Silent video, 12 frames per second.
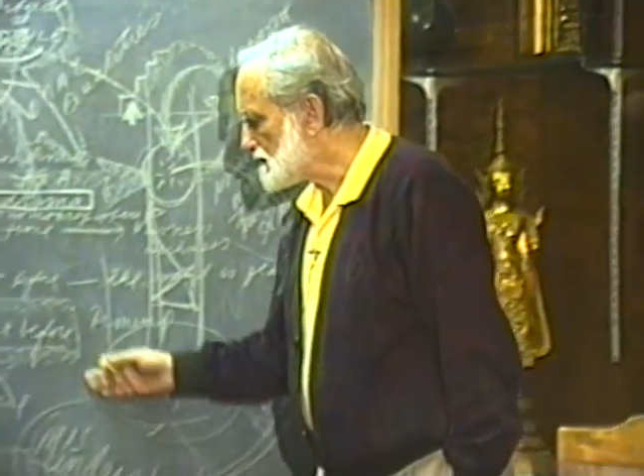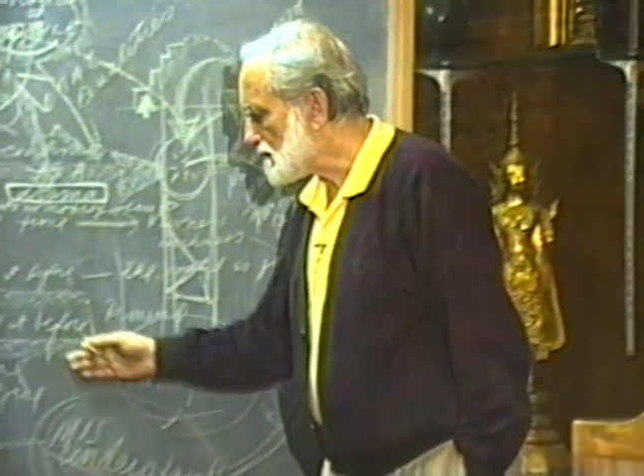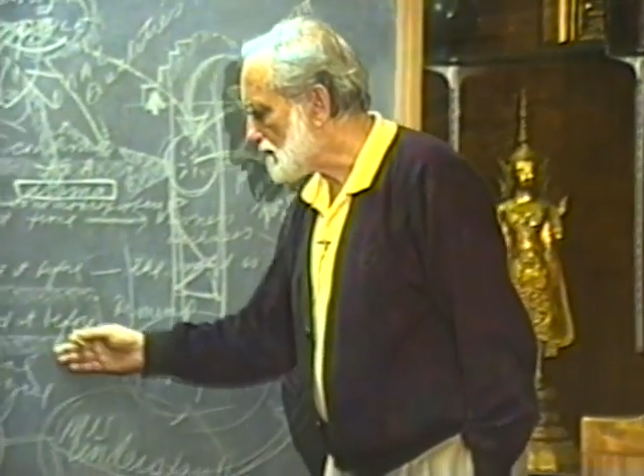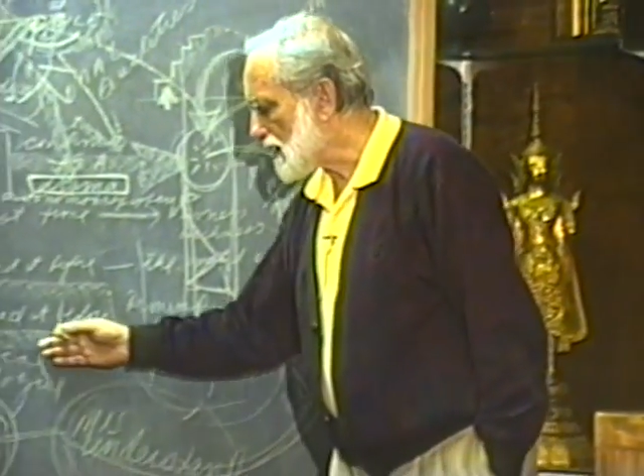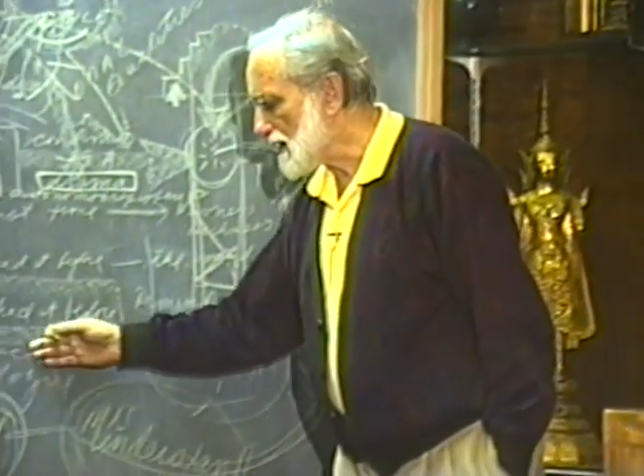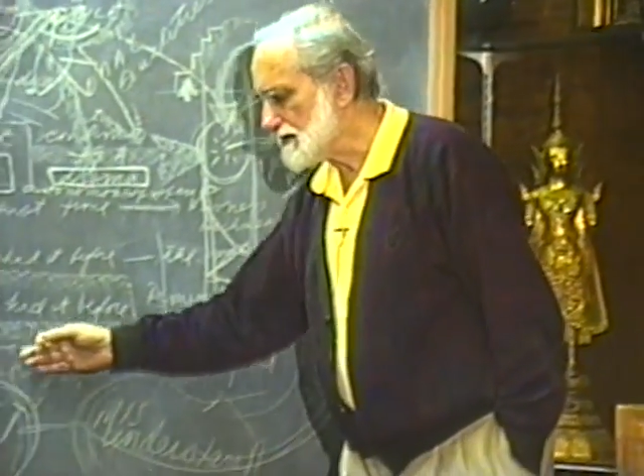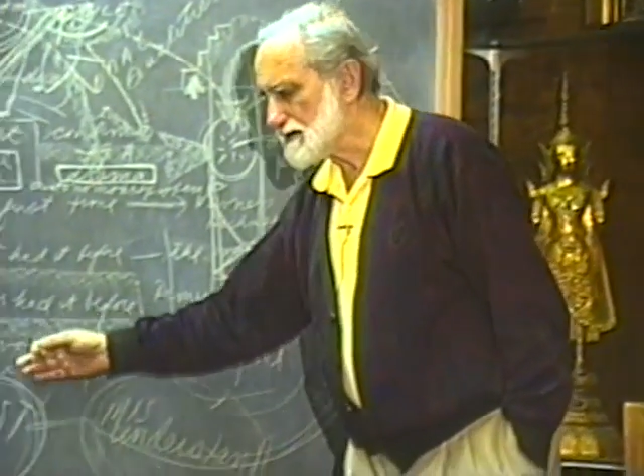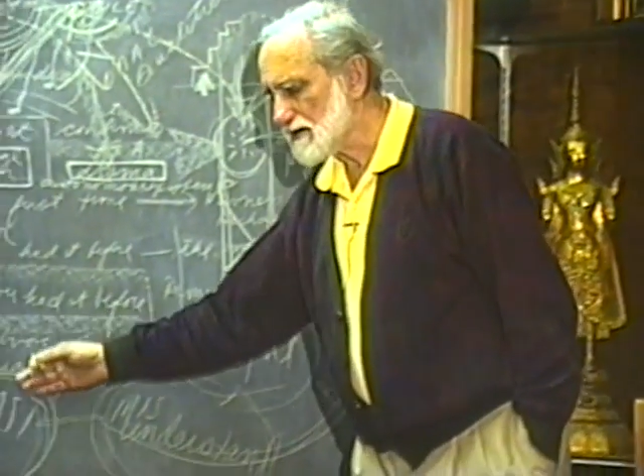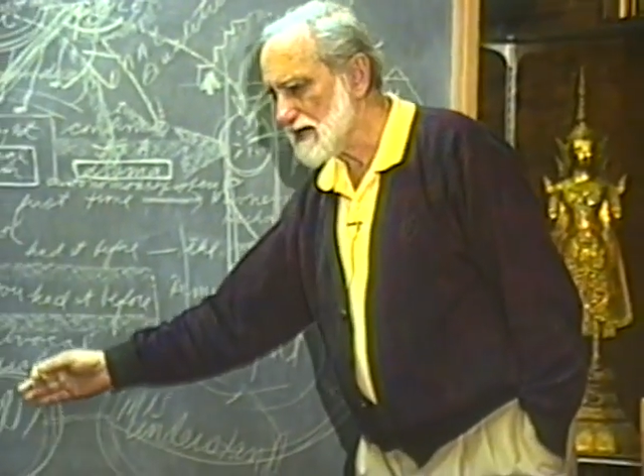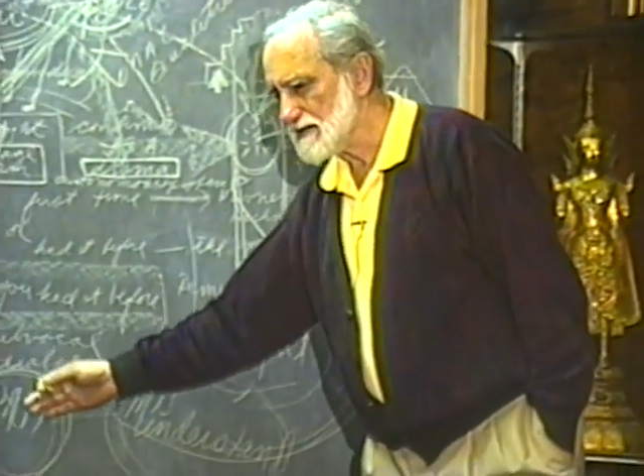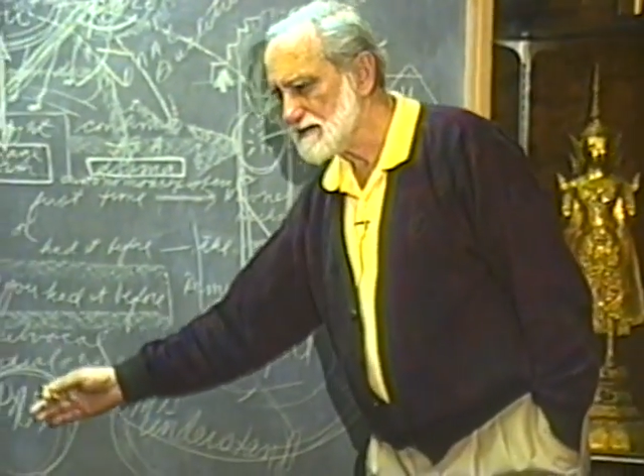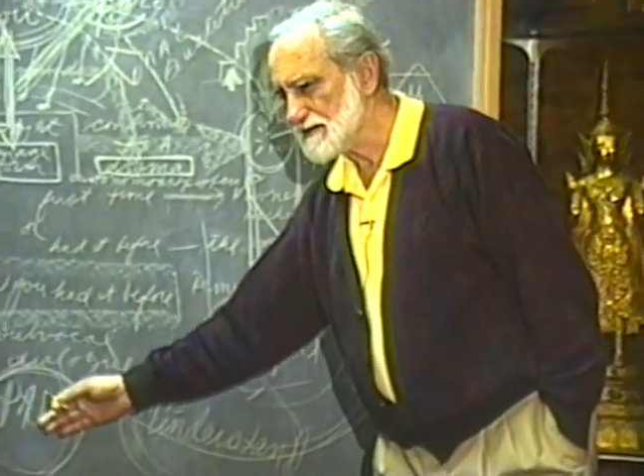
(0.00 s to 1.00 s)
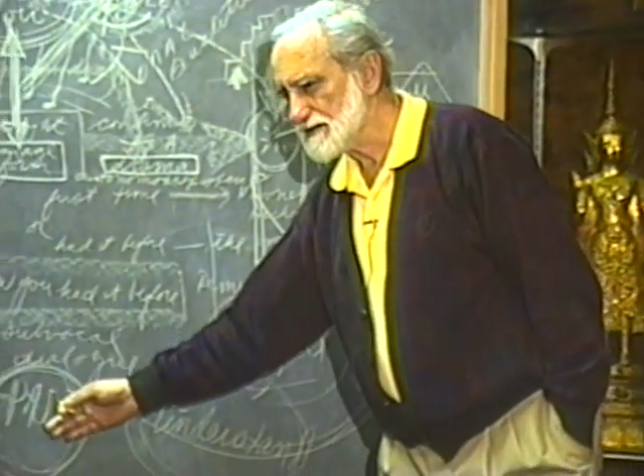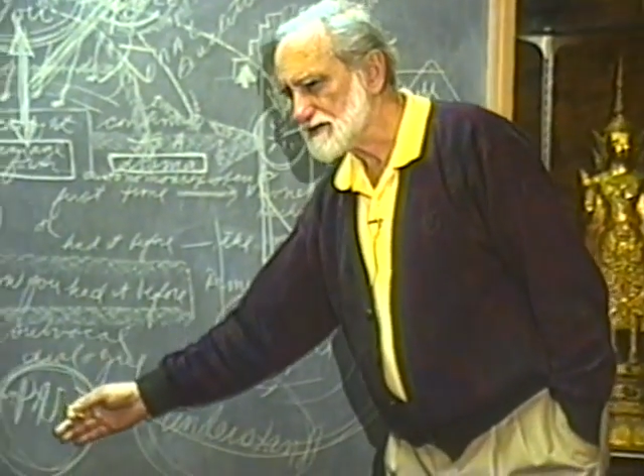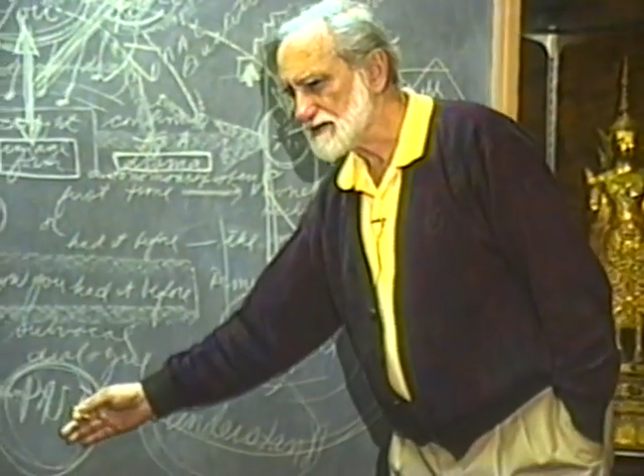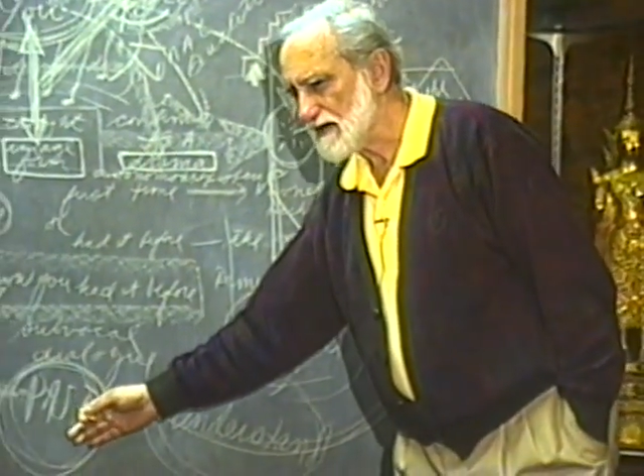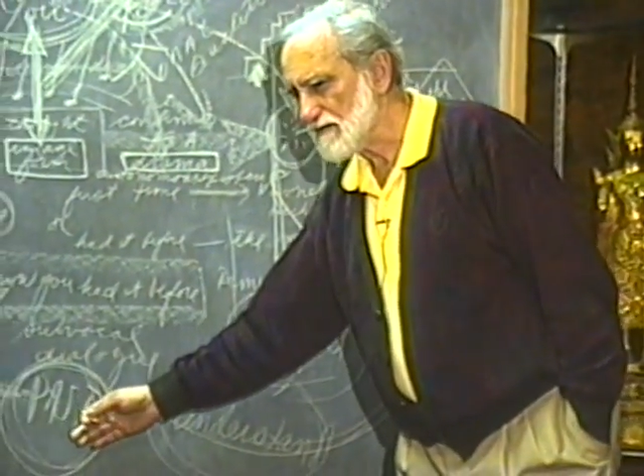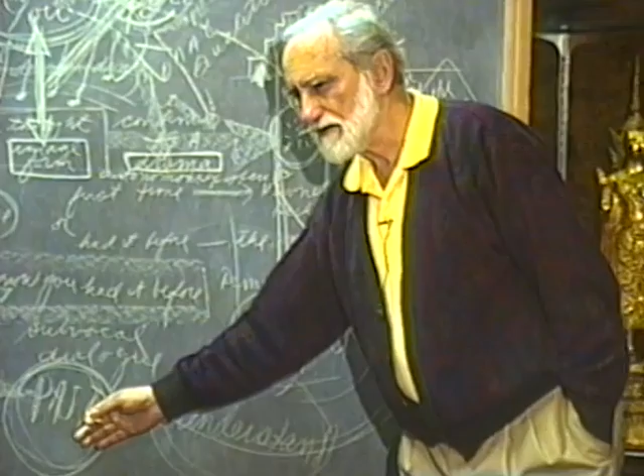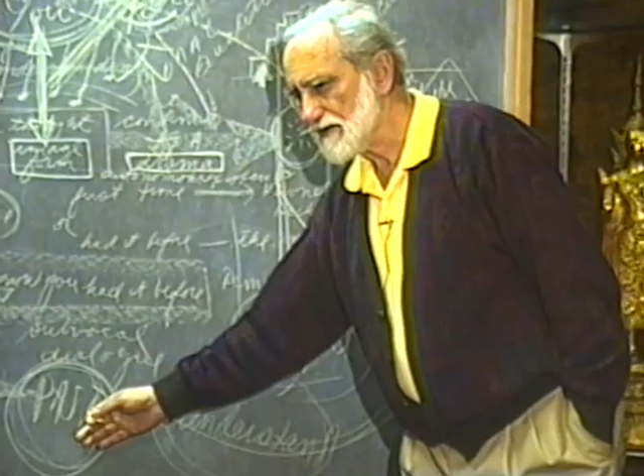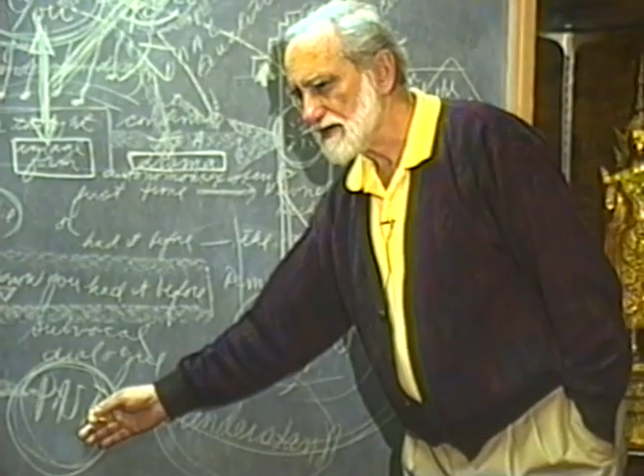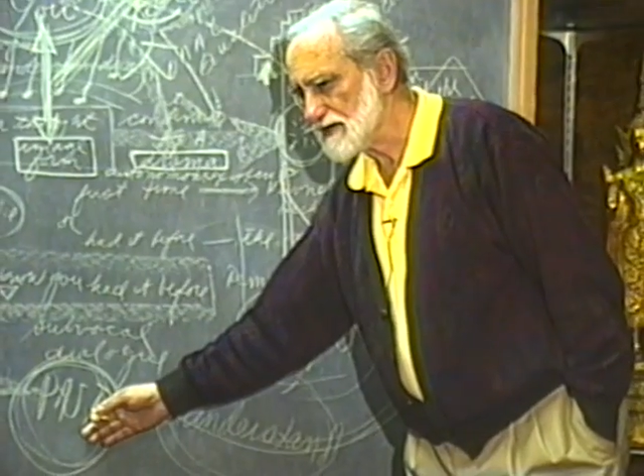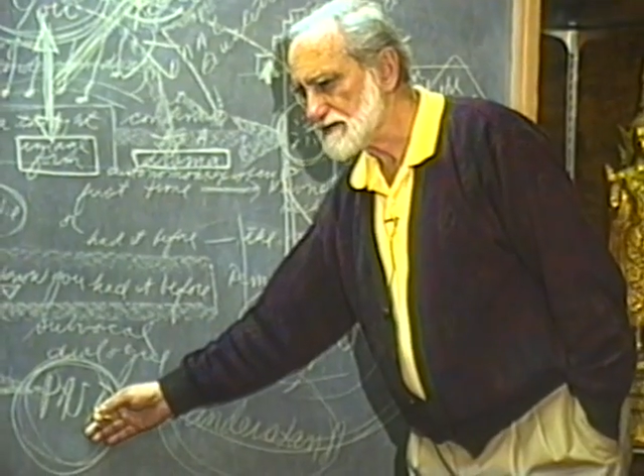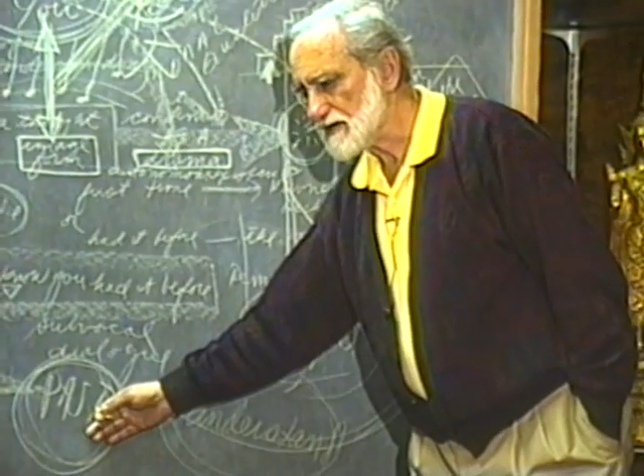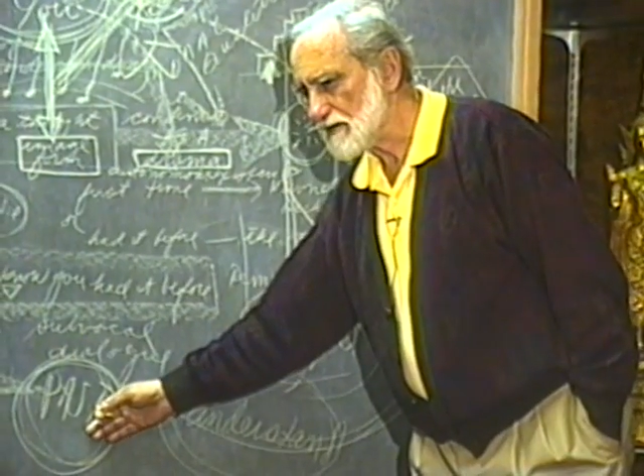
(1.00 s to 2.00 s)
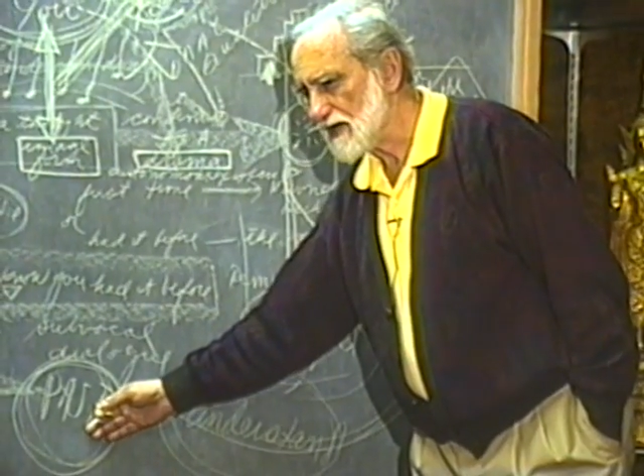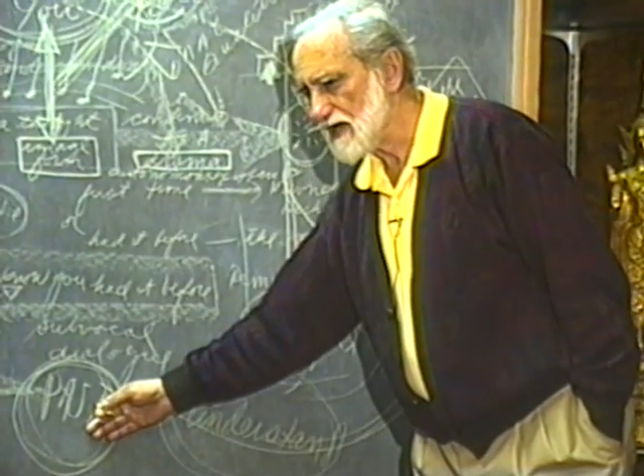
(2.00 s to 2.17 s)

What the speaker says: to try to discover things that we